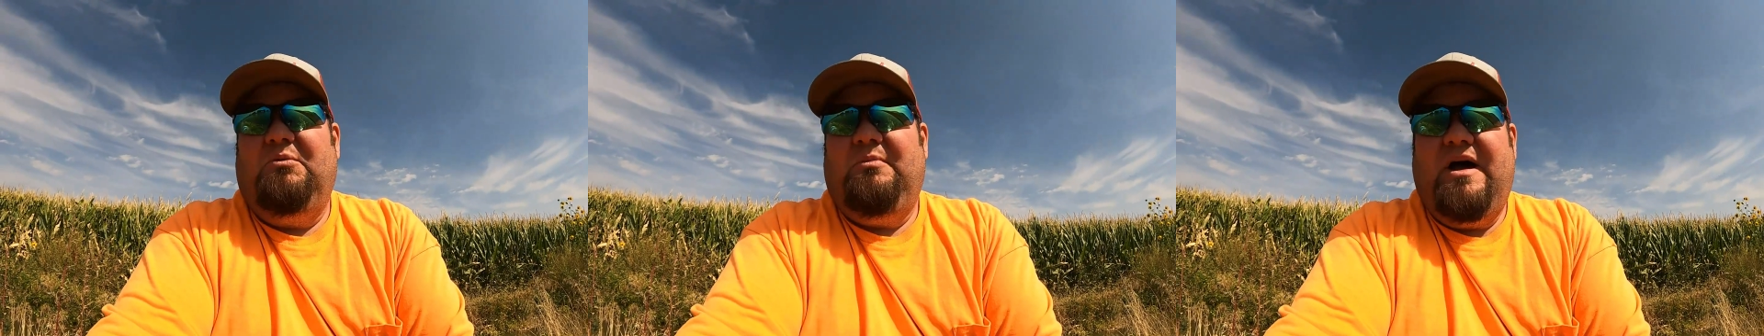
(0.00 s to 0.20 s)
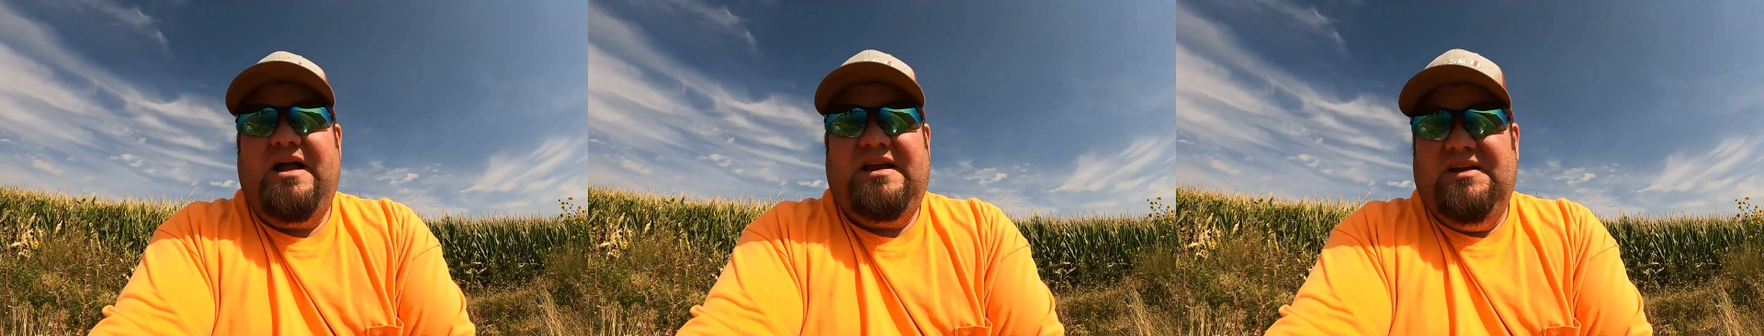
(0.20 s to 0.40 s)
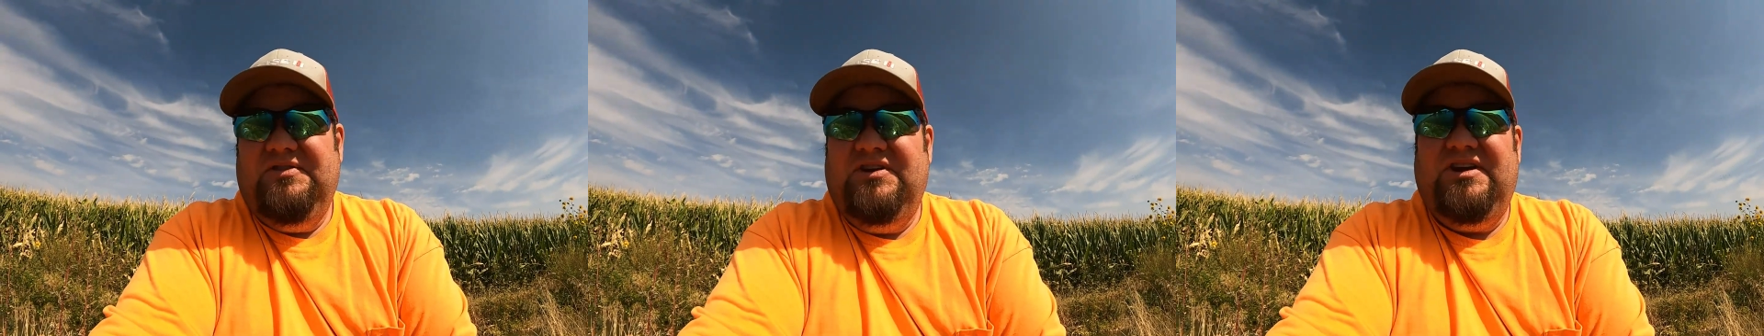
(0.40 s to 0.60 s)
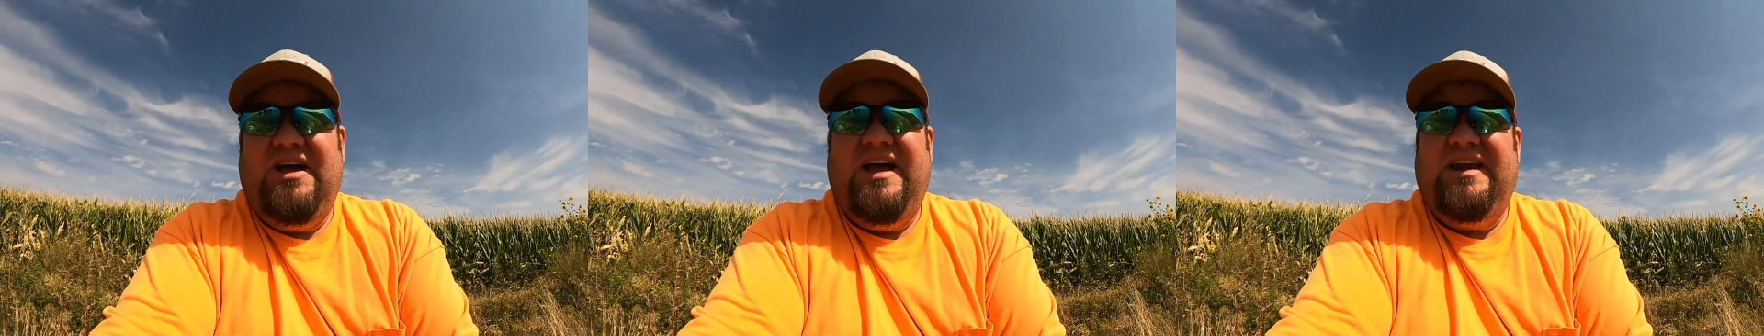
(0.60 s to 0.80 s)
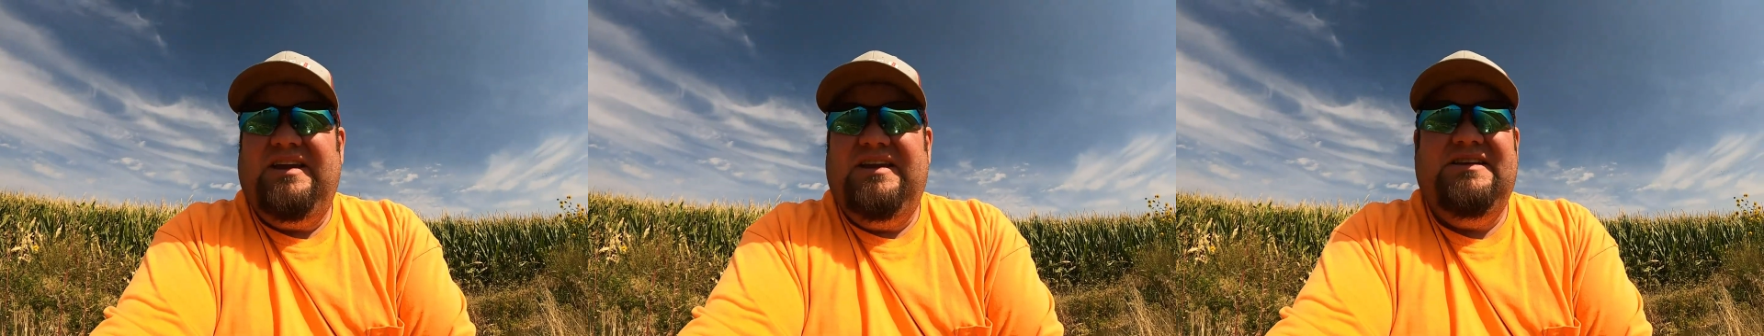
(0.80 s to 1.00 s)
we're back in the
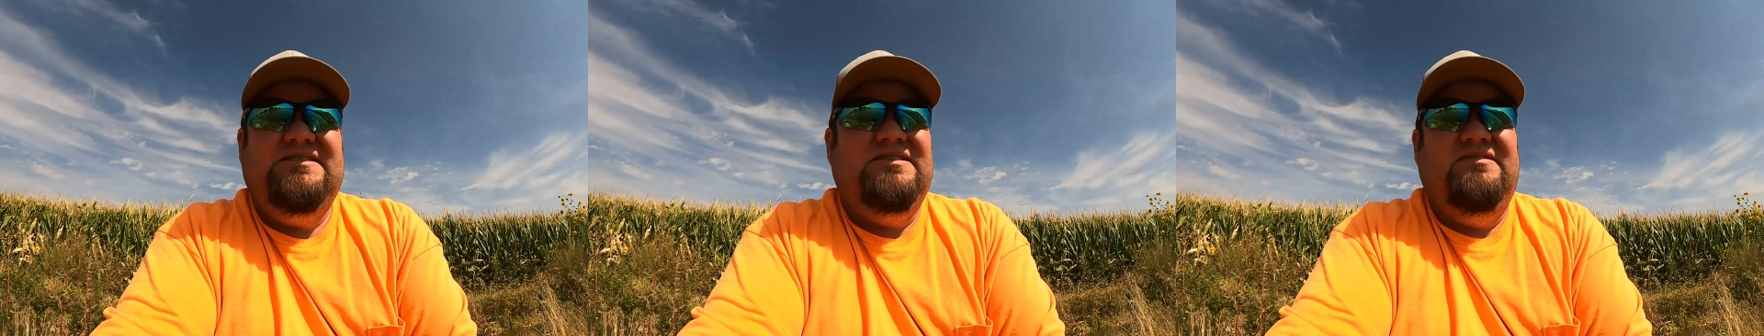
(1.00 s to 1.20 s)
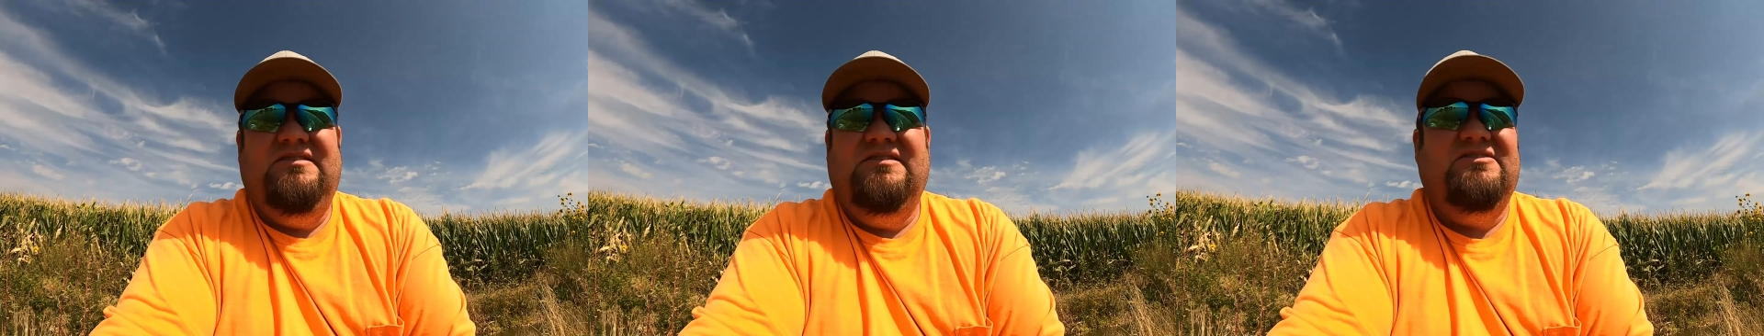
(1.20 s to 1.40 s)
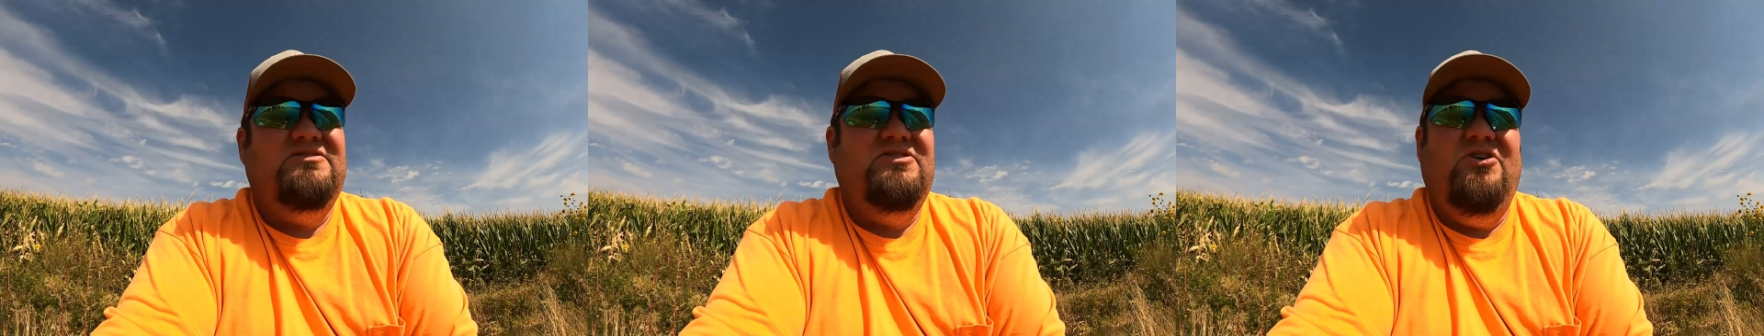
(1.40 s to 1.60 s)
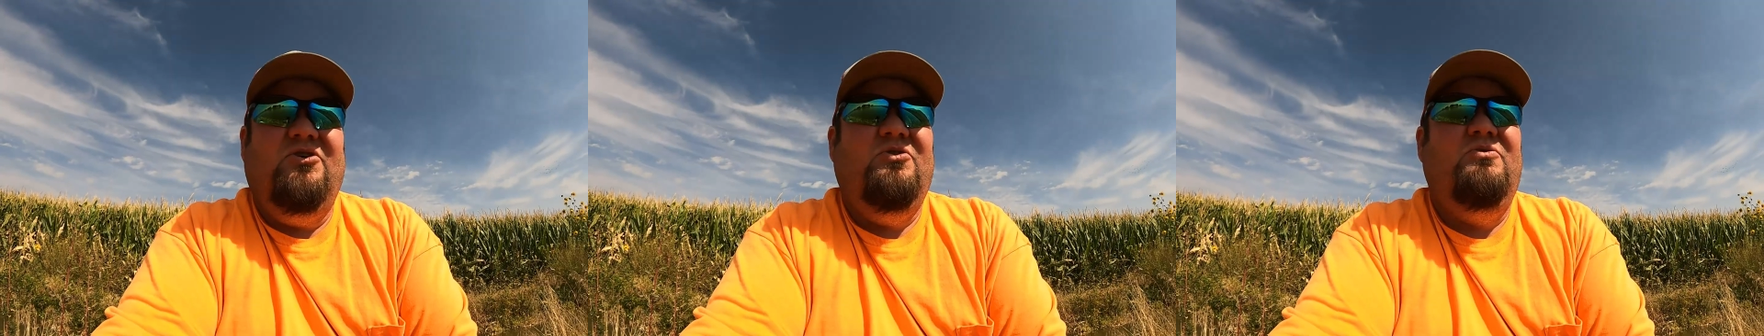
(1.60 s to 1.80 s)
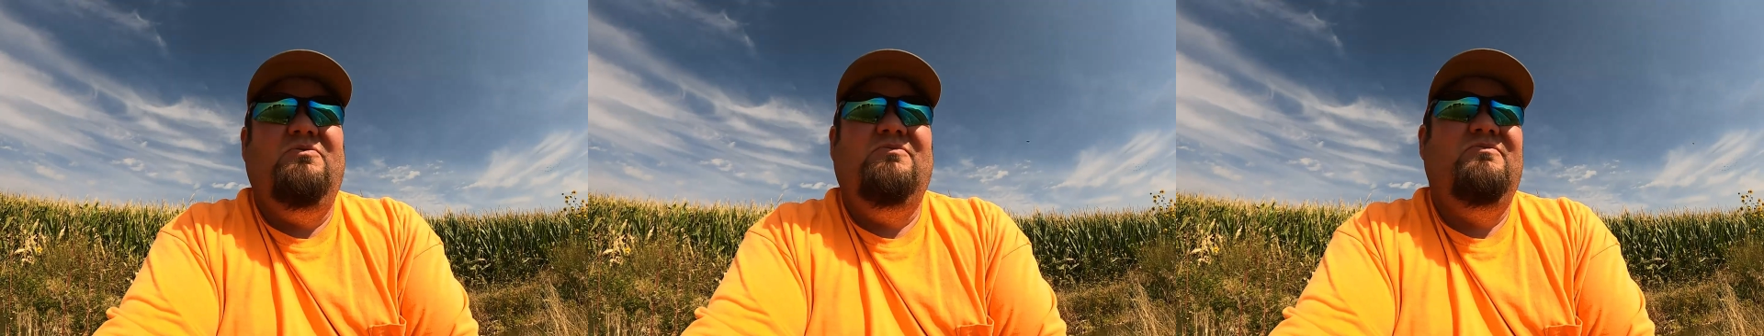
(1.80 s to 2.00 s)
90s, and there's
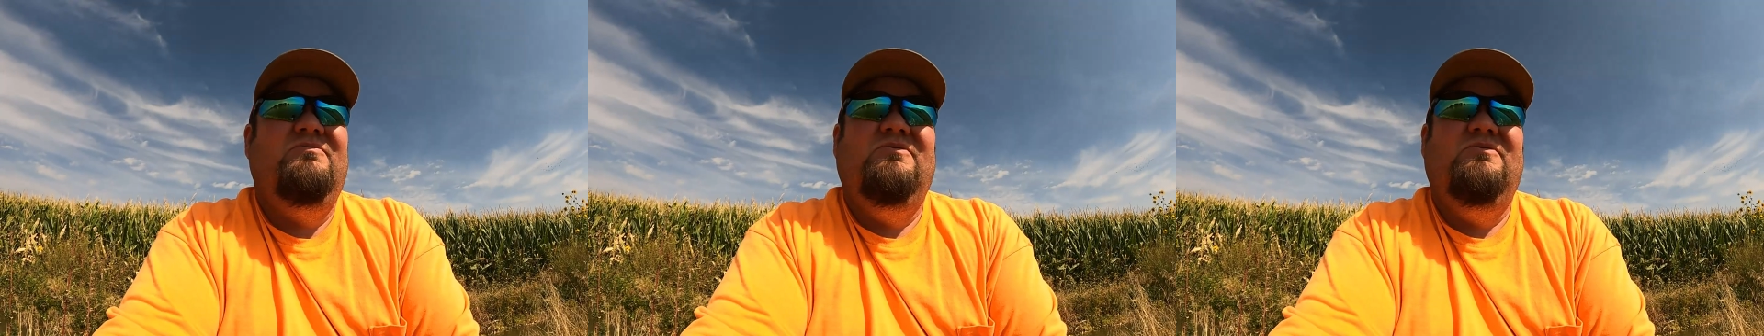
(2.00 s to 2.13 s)
no